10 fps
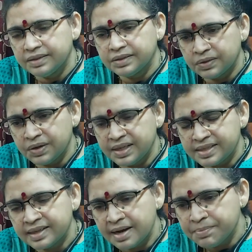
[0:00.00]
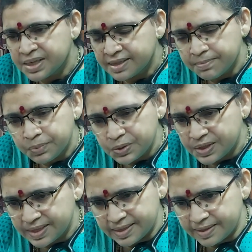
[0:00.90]
So it's a cumbersome
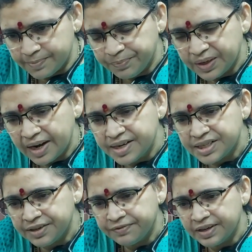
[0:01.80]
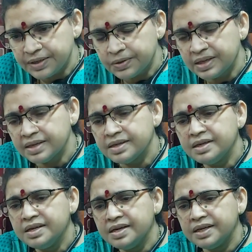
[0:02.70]
procedure. And shifting to the
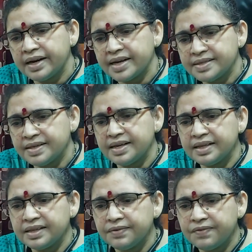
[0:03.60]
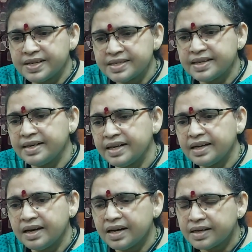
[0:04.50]
Ryzodeg once a day
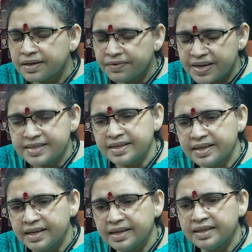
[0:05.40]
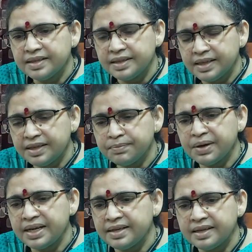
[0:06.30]
or twice a day, in
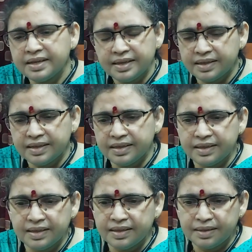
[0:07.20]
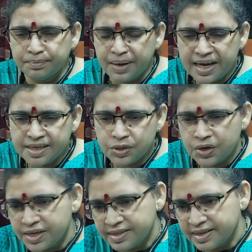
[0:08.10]
my
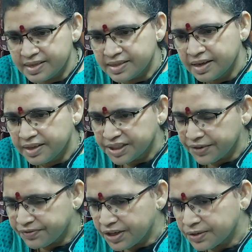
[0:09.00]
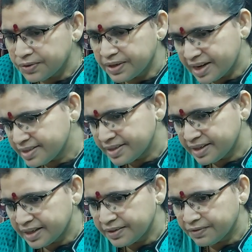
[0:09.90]
choice is shifting to
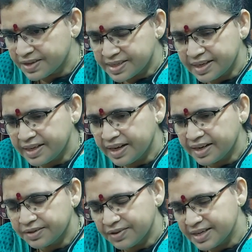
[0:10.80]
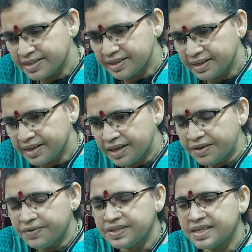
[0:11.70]
Ryzodeg once a day and twice a day,
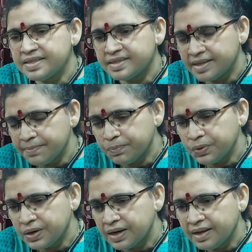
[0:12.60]
which is simple